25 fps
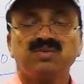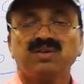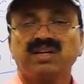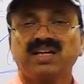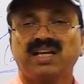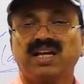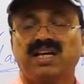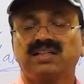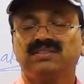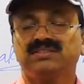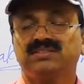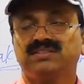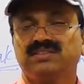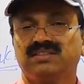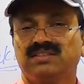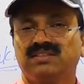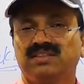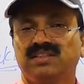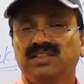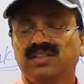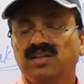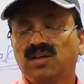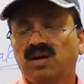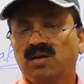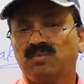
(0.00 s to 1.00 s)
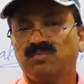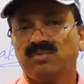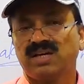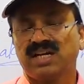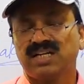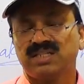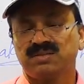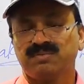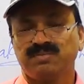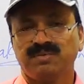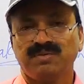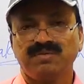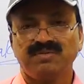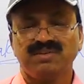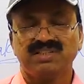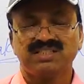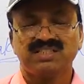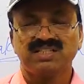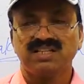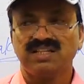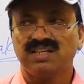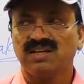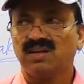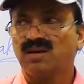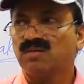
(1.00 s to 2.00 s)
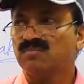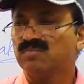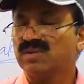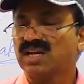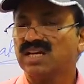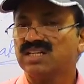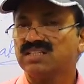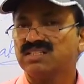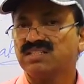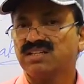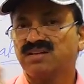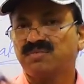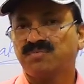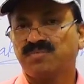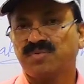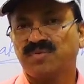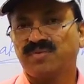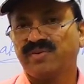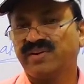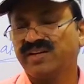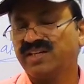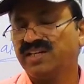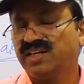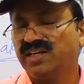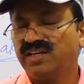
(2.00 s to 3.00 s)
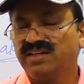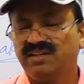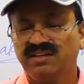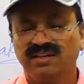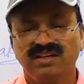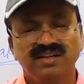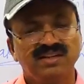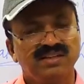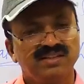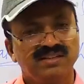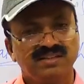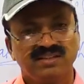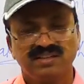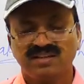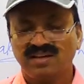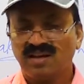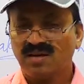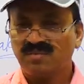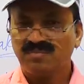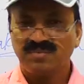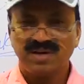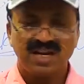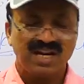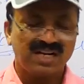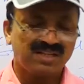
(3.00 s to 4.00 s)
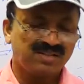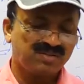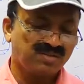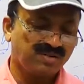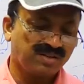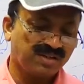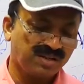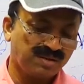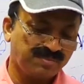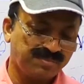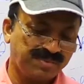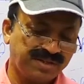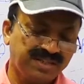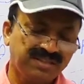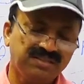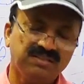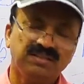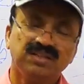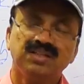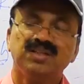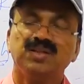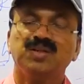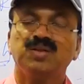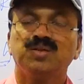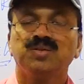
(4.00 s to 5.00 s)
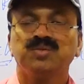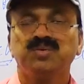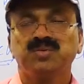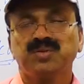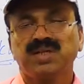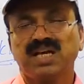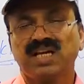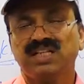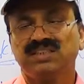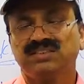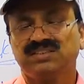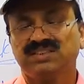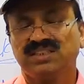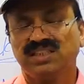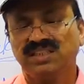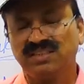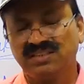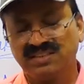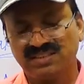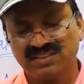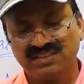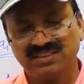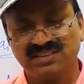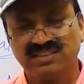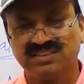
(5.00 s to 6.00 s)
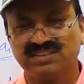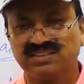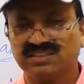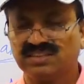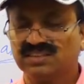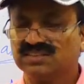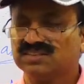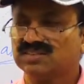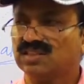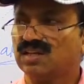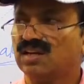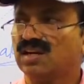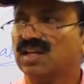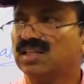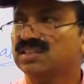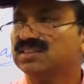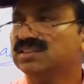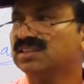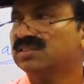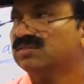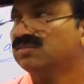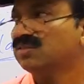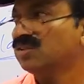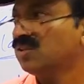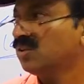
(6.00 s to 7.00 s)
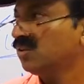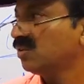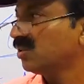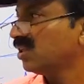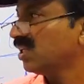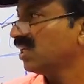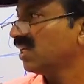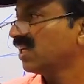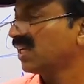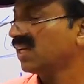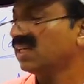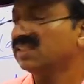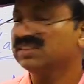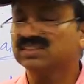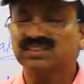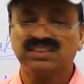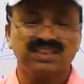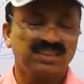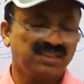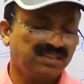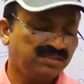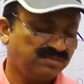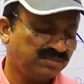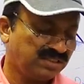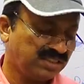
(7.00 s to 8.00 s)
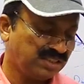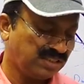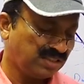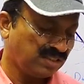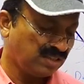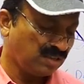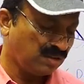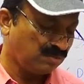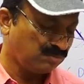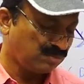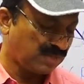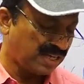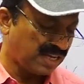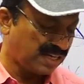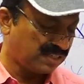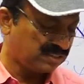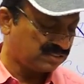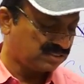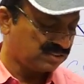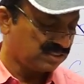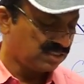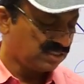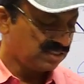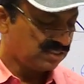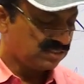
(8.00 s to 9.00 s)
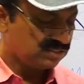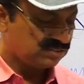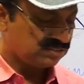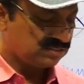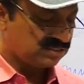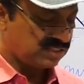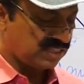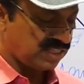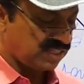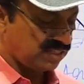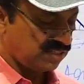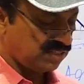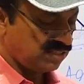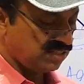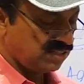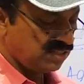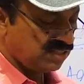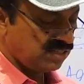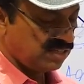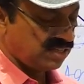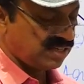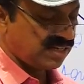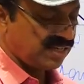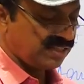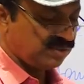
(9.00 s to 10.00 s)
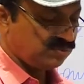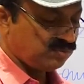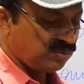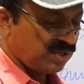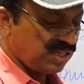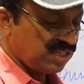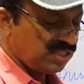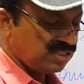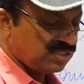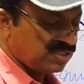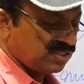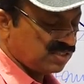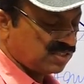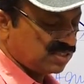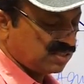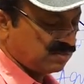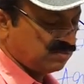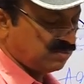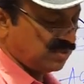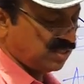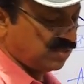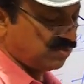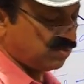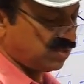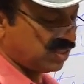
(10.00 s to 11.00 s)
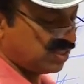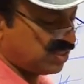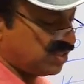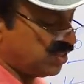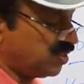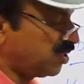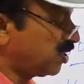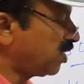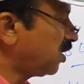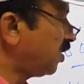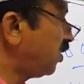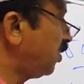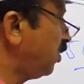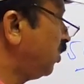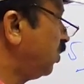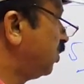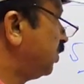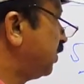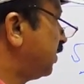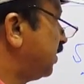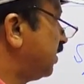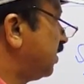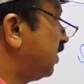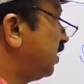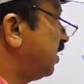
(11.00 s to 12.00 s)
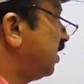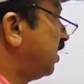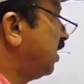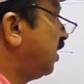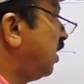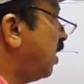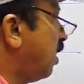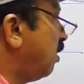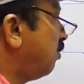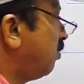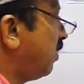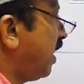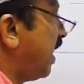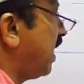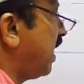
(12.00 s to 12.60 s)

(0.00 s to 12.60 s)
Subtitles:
were cancelled. Inam lands, previously Inam lands they are provided. Inam lands, what happened? Who cancelled? This is the salarjung one only cancelled even Inam lands. Then Raitwari system that was introduced. Inam